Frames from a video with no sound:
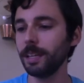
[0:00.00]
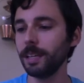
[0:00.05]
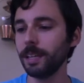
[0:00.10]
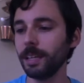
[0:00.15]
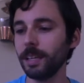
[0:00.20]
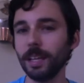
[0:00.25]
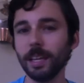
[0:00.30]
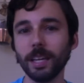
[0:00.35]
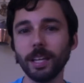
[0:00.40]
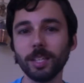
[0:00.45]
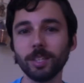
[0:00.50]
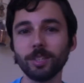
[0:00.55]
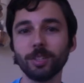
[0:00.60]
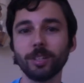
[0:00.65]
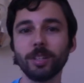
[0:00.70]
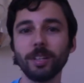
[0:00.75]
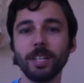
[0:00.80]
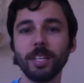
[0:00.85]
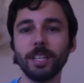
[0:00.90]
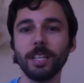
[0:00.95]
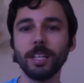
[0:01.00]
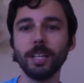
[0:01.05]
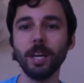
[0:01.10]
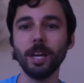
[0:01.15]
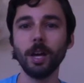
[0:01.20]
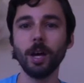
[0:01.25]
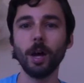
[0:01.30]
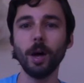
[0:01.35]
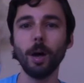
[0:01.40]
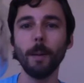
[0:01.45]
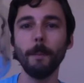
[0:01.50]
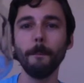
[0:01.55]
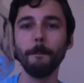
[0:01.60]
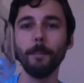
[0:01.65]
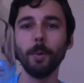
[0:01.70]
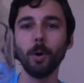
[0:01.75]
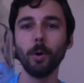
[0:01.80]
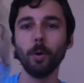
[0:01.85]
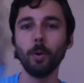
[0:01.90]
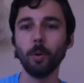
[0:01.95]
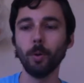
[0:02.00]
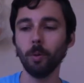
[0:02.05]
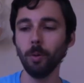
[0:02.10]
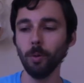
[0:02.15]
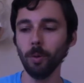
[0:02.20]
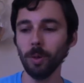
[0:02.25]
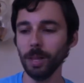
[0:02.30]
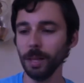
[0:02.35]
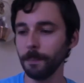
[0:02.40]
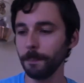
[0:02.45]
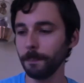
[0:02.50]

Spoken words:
and you're going to need a bowl,